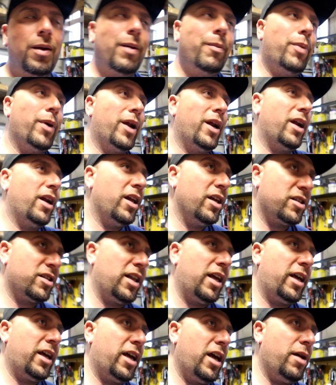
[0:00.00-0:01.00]
but it is
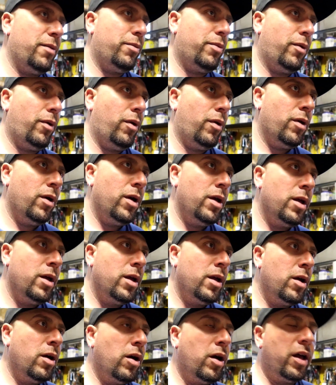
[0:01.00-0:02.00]
like K-Pro
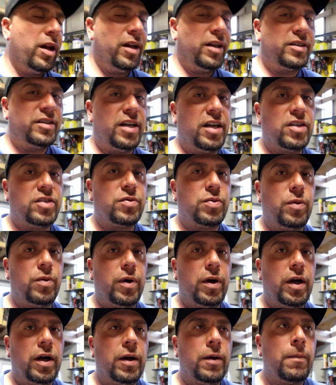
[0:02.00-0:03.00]
in the sense
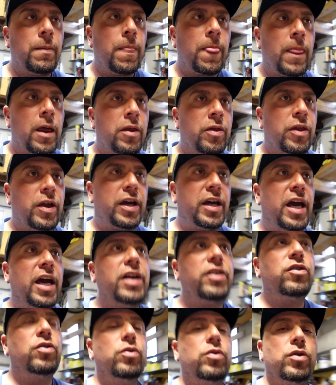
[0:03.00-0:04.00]
where the
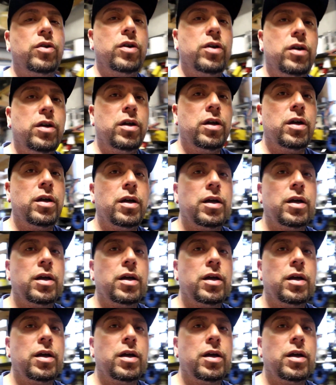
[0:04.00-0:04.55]
K-tuner,